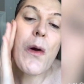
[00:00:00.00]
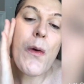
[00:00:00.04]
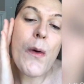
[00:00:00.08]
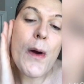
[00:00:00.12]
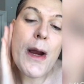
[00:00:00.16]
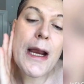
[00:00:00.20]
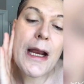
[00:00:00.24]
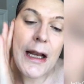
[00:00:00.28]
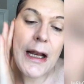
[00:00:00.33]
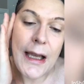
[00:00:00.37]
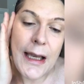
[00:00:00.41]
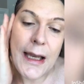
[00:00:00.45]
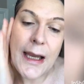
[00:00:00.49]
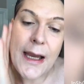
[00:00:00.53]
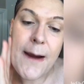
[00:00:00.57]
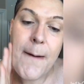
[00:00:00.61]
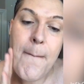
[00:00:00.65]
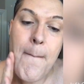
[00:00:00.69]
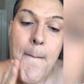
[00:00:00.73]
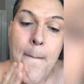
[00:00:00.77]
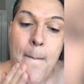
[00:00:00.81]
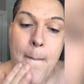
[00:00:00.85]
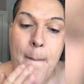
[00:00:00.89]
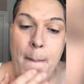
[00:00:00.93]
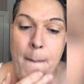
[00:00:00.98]
quickly
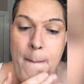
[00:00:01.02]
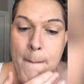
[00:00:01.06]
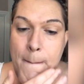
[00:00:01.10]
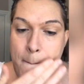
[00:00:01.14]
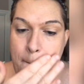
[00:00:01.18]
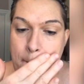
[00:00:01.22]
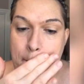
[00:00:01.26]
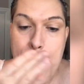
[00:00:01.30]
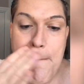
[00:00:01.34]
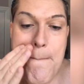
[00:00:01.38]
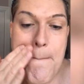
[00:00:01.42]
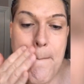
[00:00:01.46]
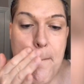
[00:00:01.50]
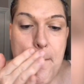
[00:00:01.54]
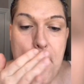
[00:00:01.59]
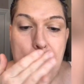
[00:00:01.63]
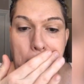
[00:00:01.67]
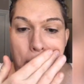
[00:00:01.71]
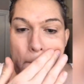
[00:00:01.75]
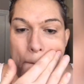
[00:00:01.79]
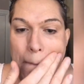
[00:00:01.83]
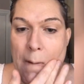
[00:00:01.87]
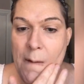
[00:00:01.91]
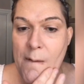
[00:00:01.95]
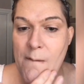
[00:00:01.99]

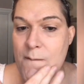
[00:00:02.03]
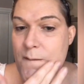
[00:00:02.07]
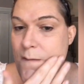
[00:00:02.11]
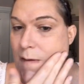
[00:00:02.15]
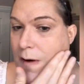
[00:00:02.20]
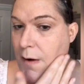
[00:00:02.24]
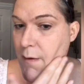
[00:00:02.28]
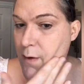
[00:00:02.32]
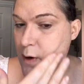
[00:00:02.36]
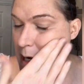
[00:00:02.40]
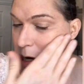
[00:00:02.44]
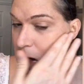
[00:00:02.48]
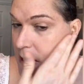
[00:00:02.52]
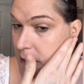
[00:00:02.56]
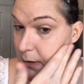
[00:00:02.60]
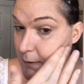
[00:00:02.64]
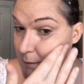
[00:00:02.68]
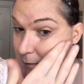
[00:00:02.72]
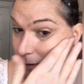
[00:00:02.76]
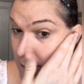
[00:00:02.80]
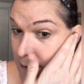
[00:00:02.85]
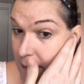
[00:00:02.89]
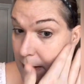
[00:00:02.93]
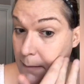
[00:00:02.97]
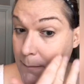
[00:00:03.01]
and very
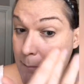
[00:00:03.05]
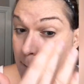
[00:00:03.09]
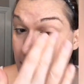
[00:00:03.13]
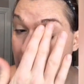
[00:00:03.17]
easily.